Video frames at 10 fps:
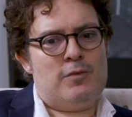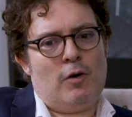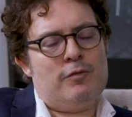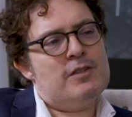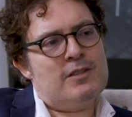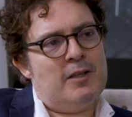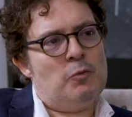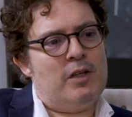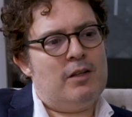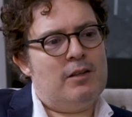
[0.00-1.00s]
obviously
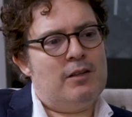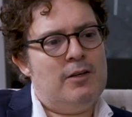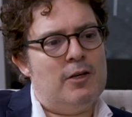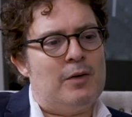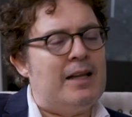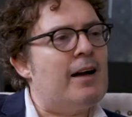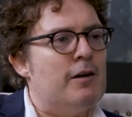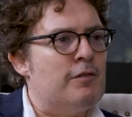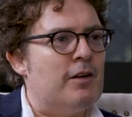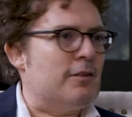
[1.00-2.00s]
with a lack
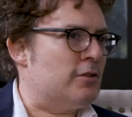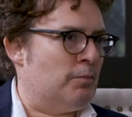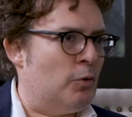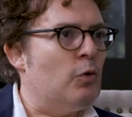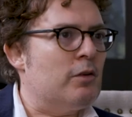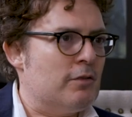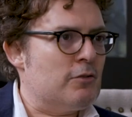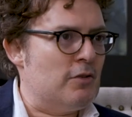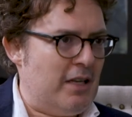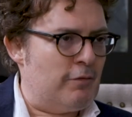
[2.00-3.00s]
of a support
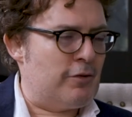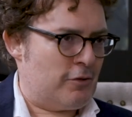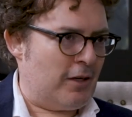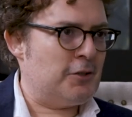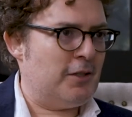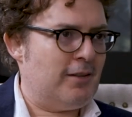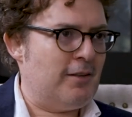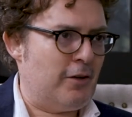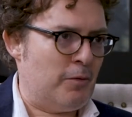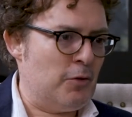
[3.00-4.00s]
infrastructure
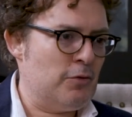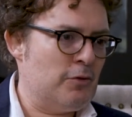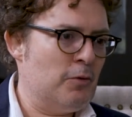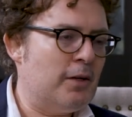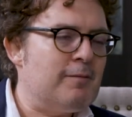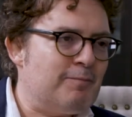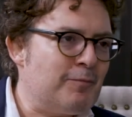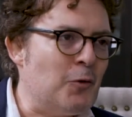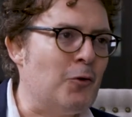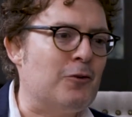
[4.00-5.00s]
that I'm used to. But
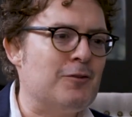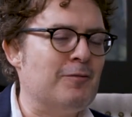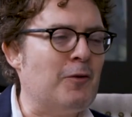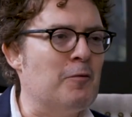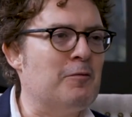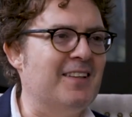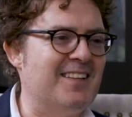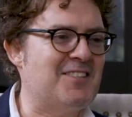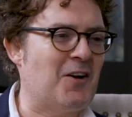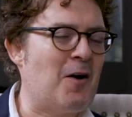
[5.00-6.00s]
who knows? Hopefully,
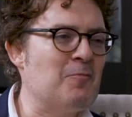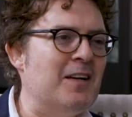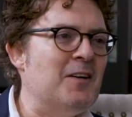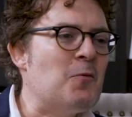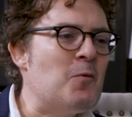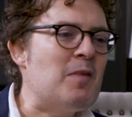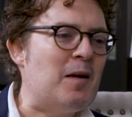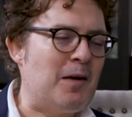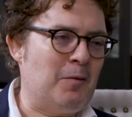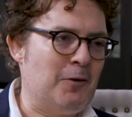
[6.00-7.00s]
in time, we may
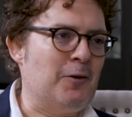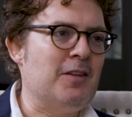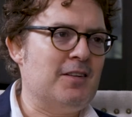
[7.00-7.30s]
be able to grow the